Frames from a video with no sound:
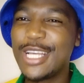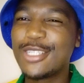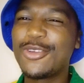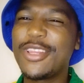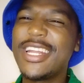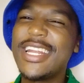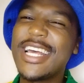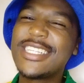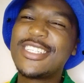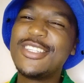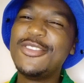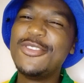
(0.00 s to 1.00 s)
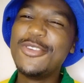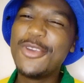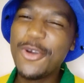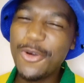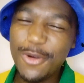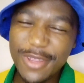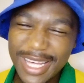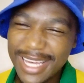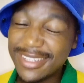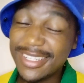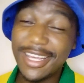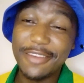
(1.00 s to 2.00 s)
So the Nets knew
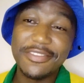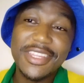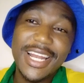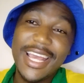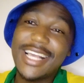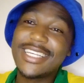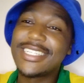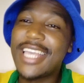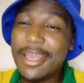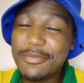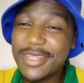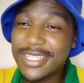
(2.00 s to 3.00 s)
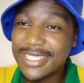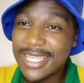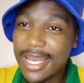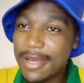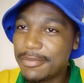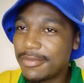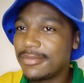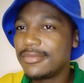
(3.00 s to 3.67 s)
that if the Lakers came this time,